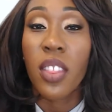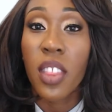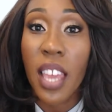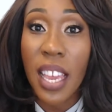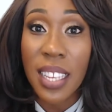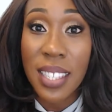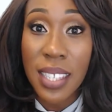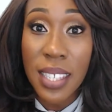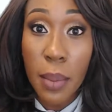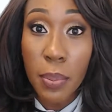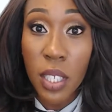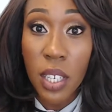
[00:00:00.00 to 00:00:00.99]
The
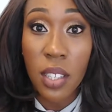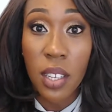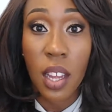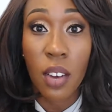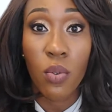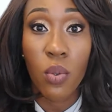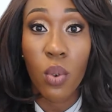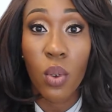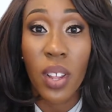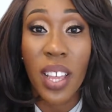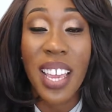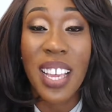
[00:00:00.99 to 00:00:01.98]
exception to that
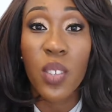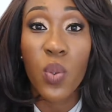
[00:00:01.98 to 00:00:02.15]
rule is